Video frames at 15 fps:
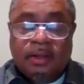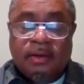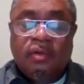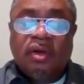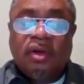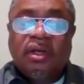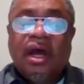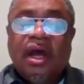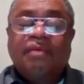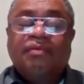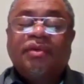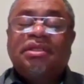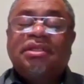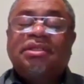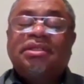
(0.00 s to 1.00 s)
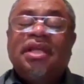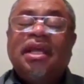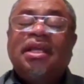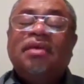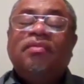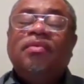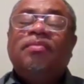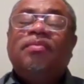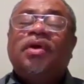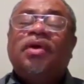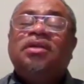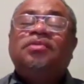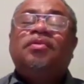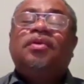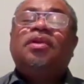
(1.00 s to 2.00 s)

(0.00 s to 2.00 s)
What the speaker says: Lord God, we just thank you, we praise you,